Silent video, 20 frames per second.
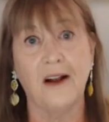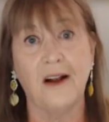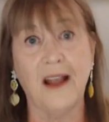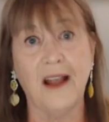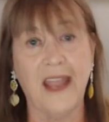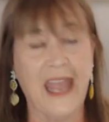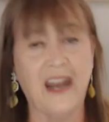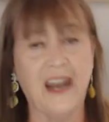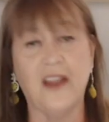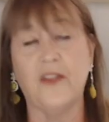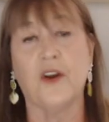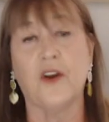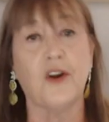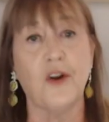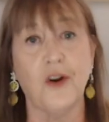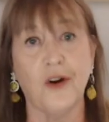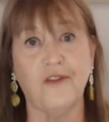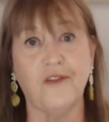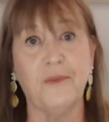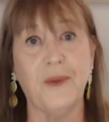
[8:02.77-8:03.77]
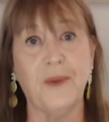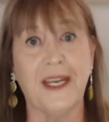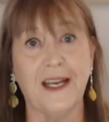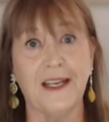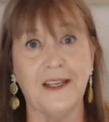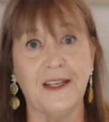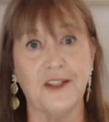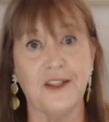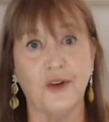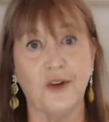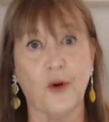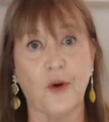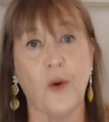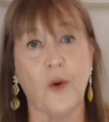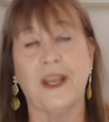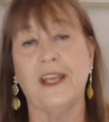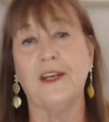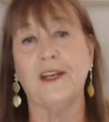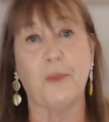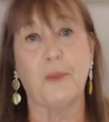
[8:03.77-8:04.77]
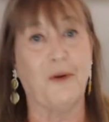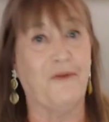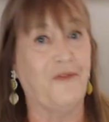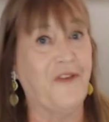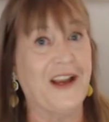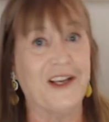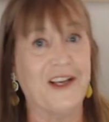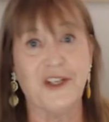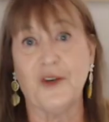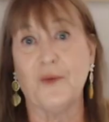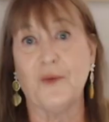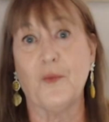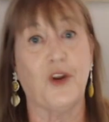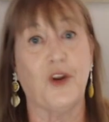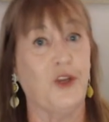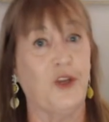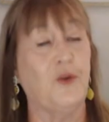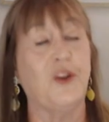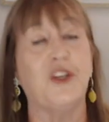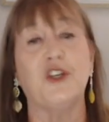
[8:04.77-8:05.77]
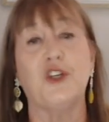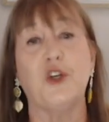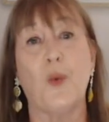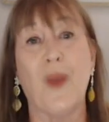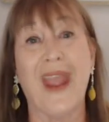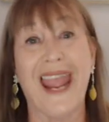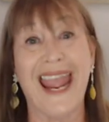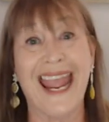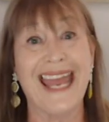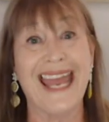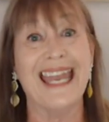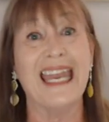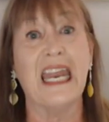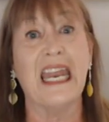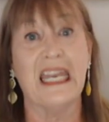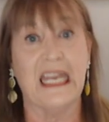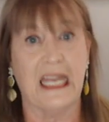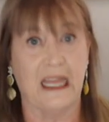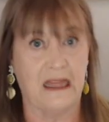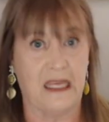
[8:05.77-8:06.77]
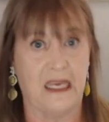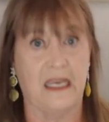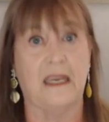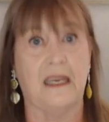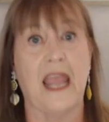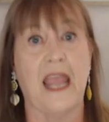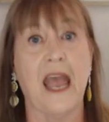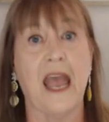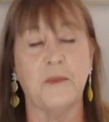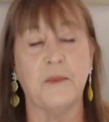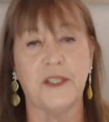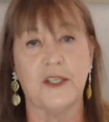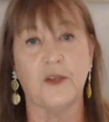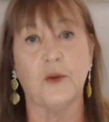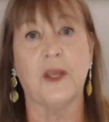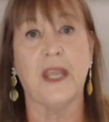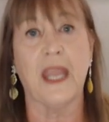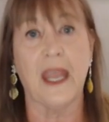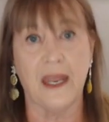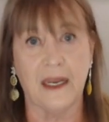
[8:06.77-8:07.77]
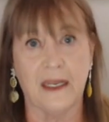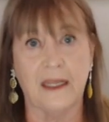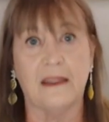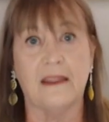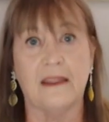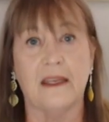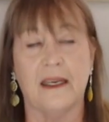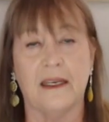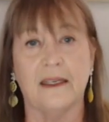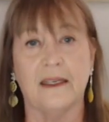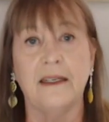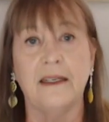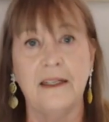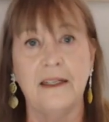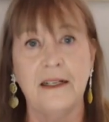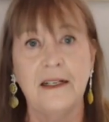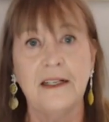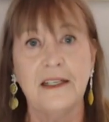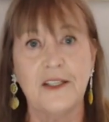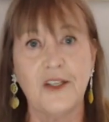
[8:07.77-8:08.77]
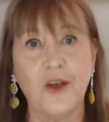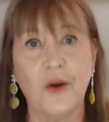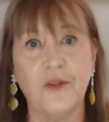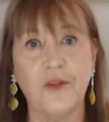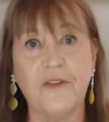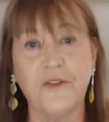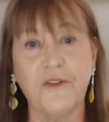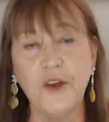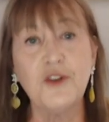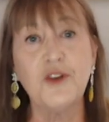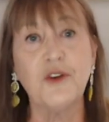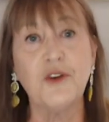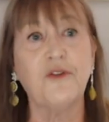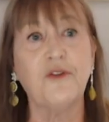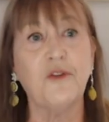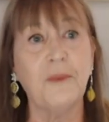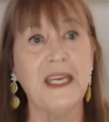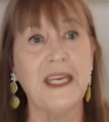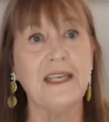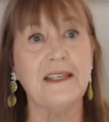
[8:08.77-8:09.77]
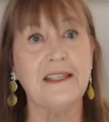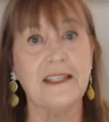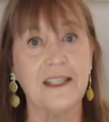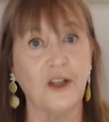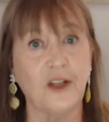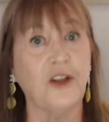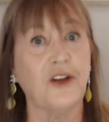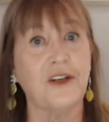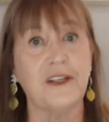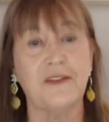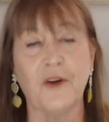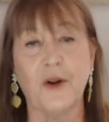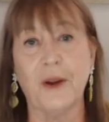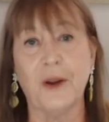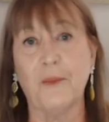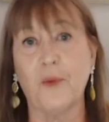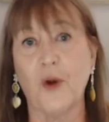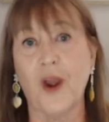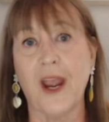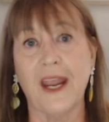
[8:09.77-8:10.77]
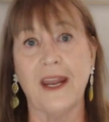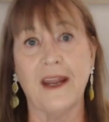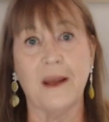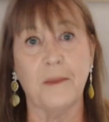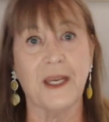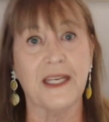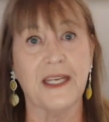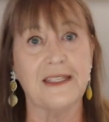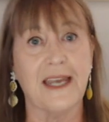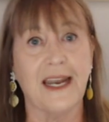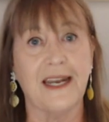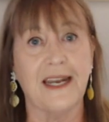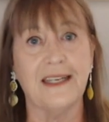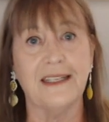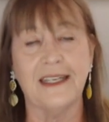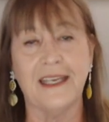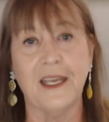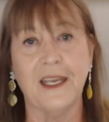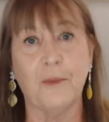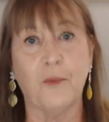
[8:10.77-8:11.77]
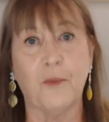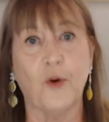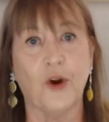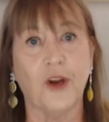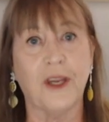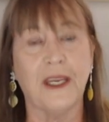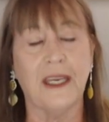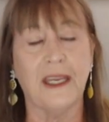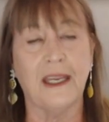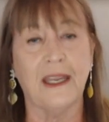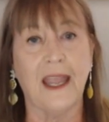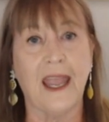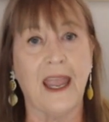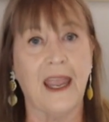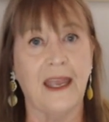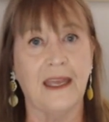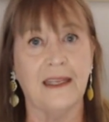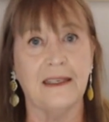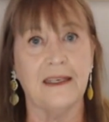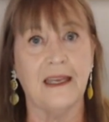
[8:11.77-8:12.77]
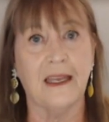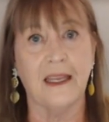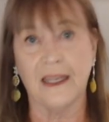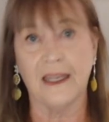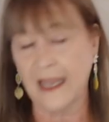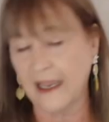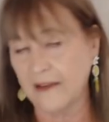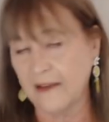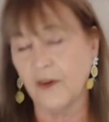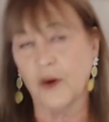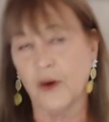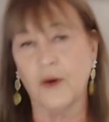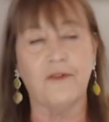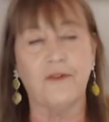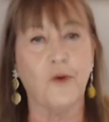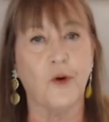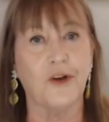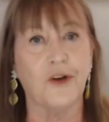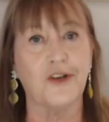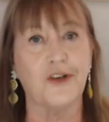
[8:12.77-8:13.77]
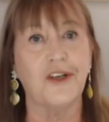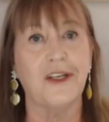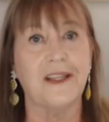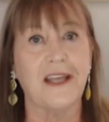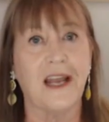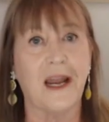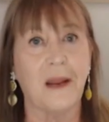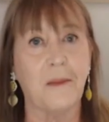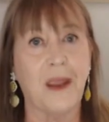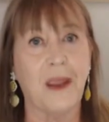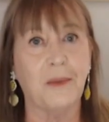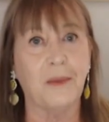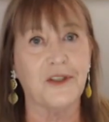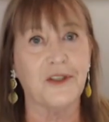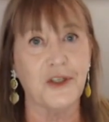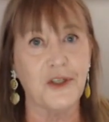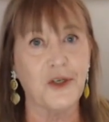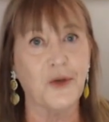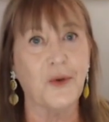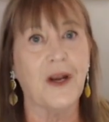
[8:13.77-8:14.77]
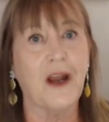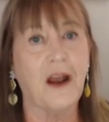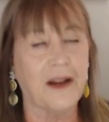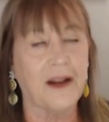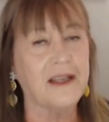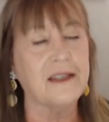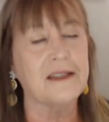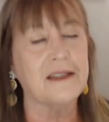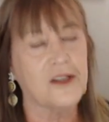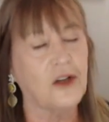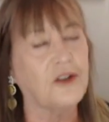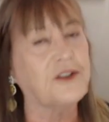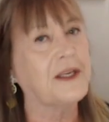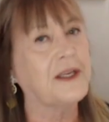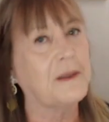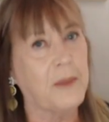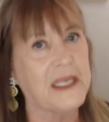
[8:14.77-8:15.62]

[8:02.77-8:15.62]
ahead of the curve, because you're going into a profession where you can do anything, absolutely anything. So the future for me still looks very bright. I'm excited to keep working. And again, very fortunate that I'm able to do it on a consulting